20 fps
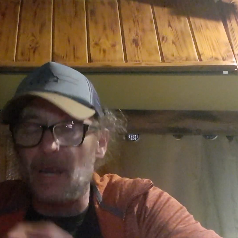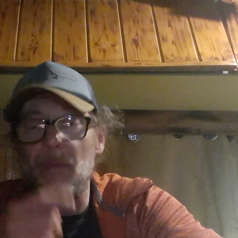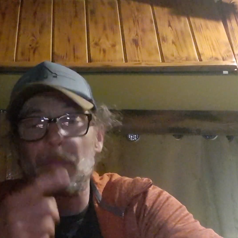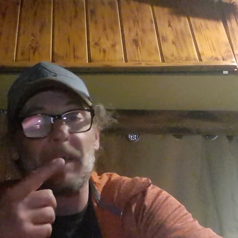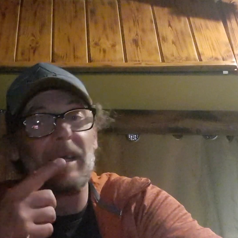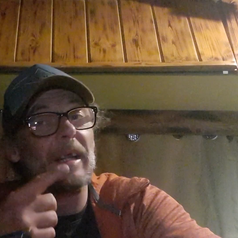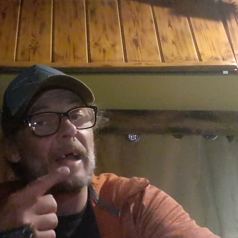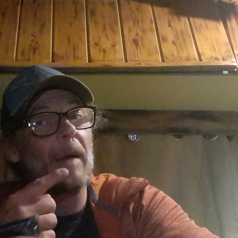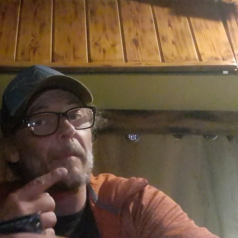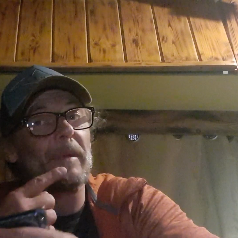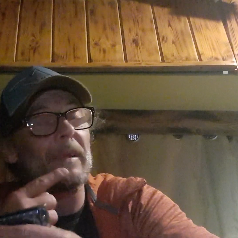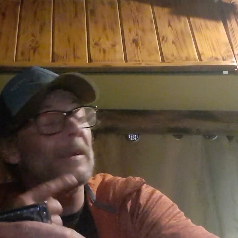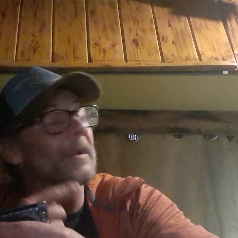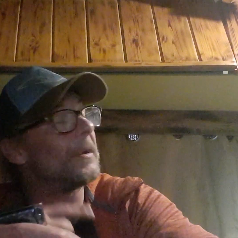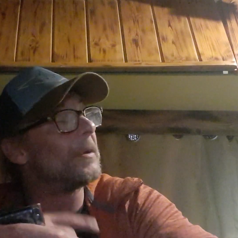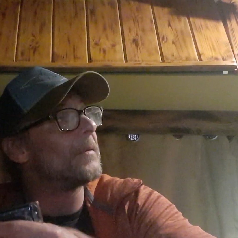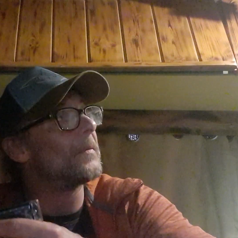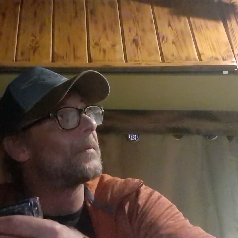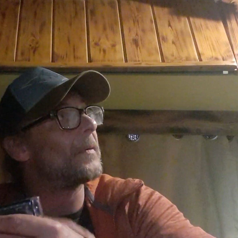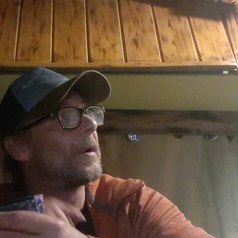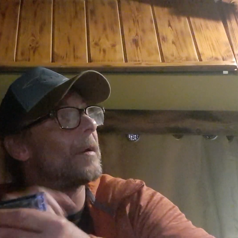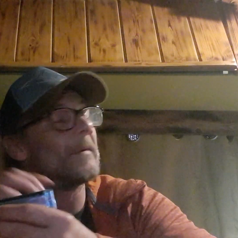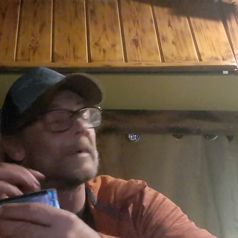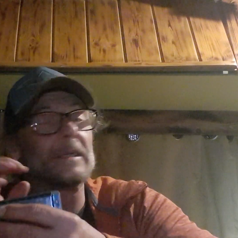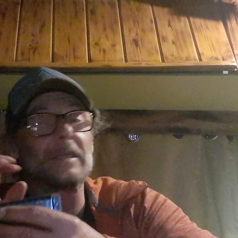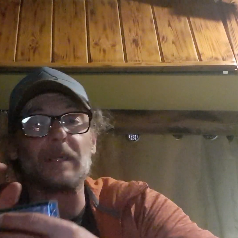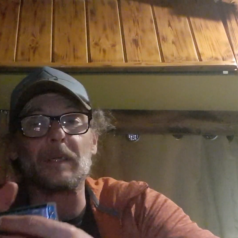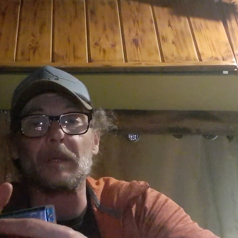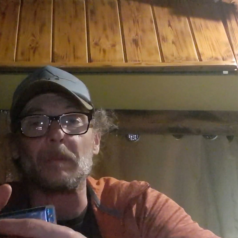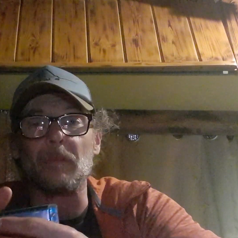I'm in, I'm in the New
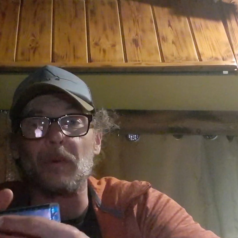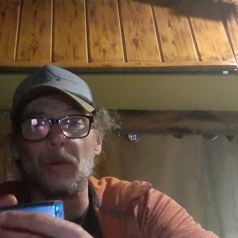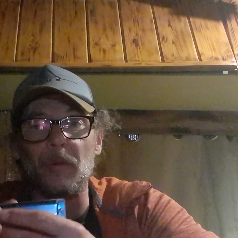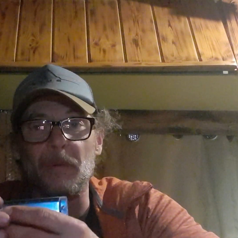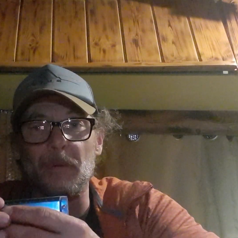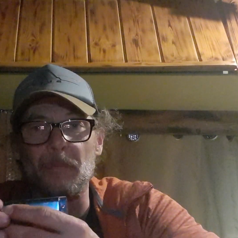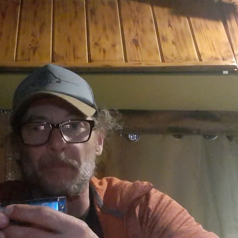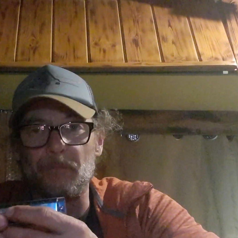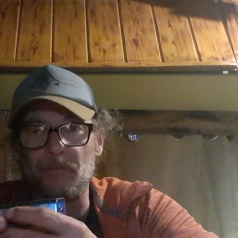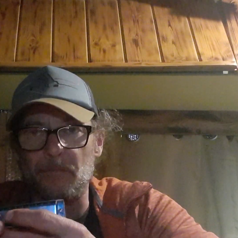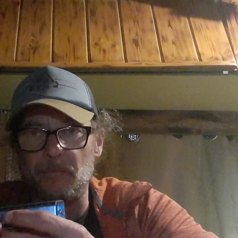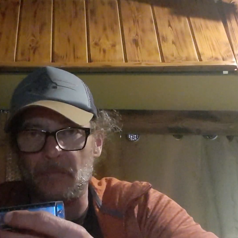Forest at the moment.